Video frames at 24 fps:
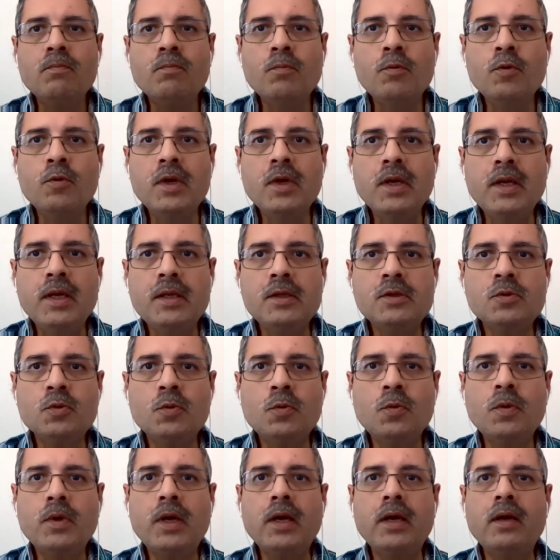Munis
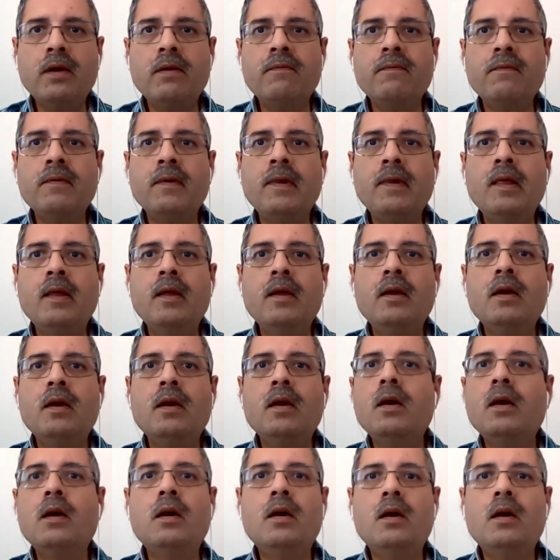who have
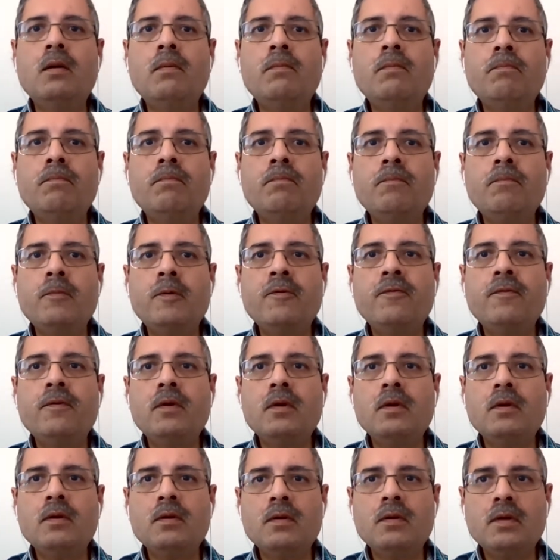
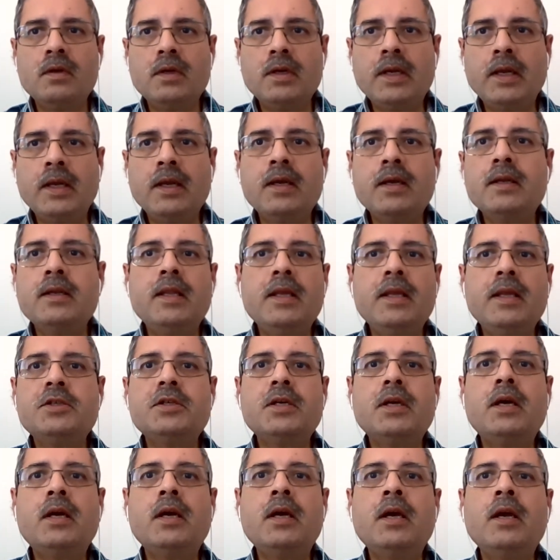taken
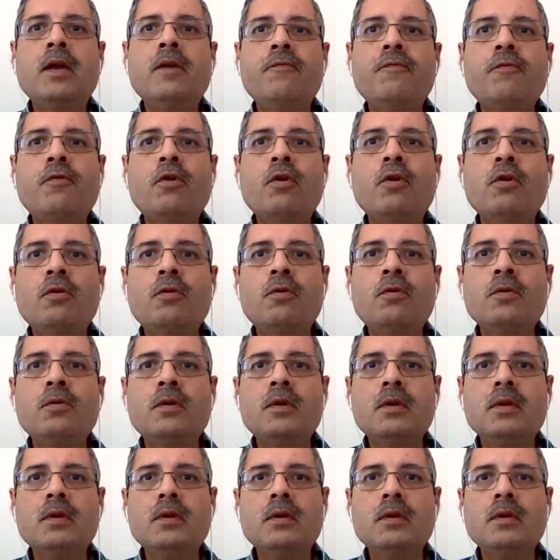Diksha and followed
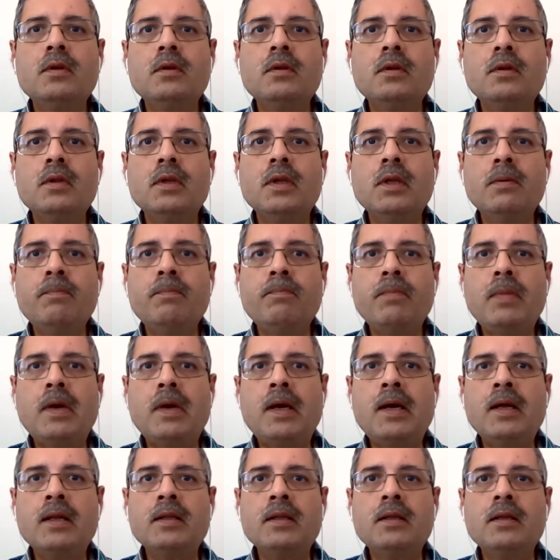the
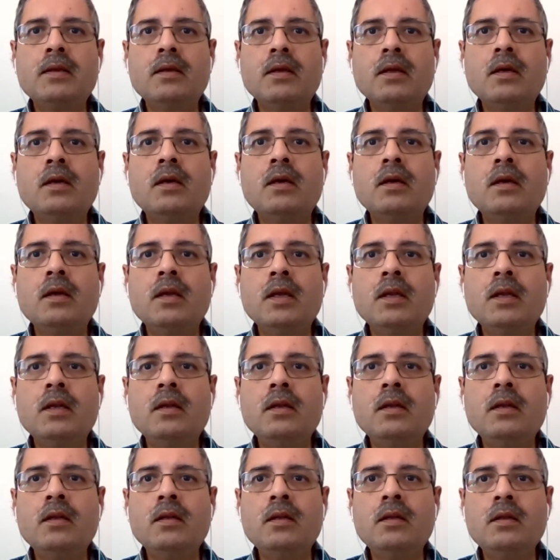path
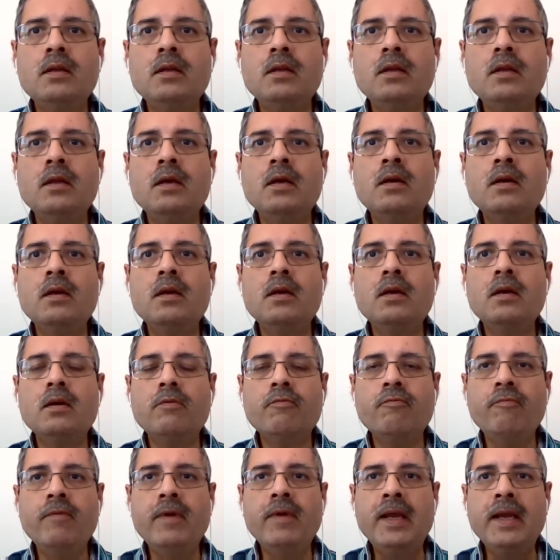in the
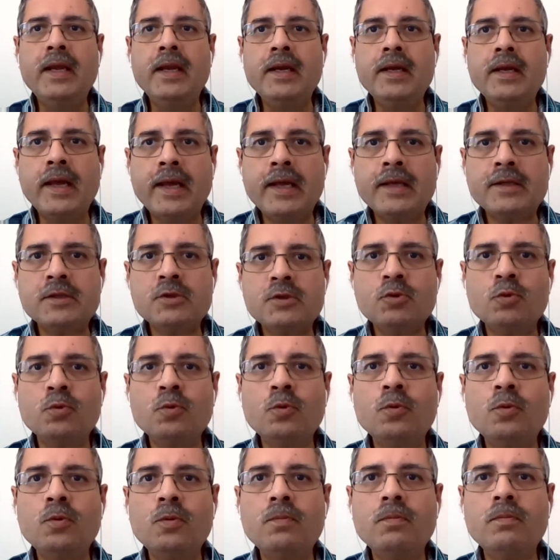way it has
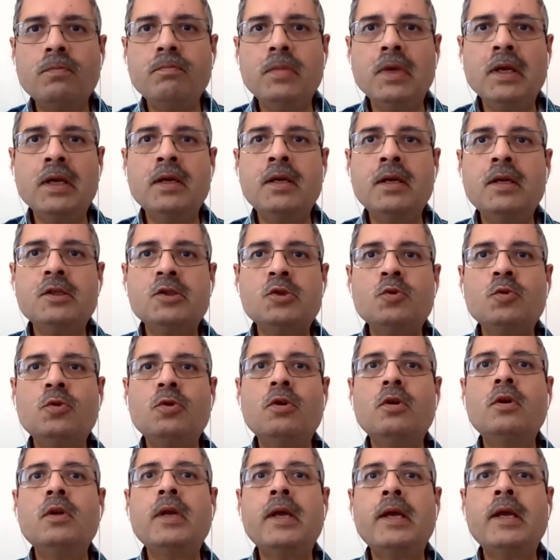to be
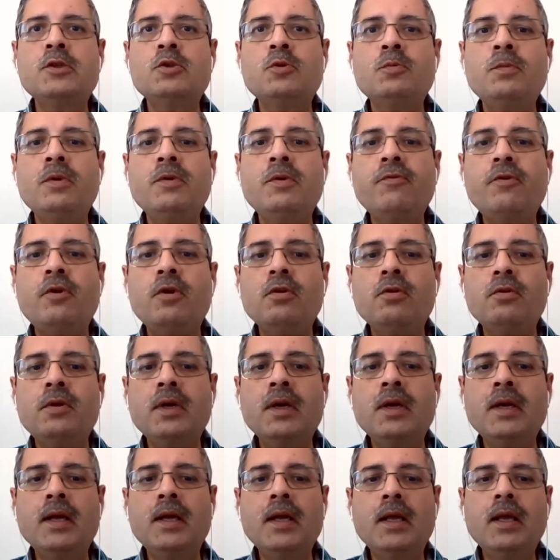understood or it has to be
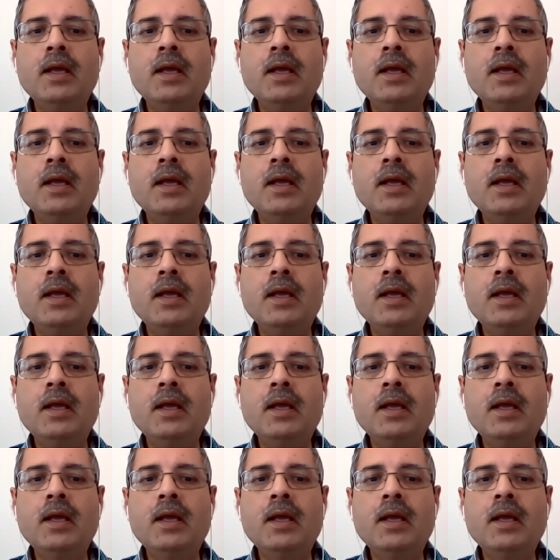followed.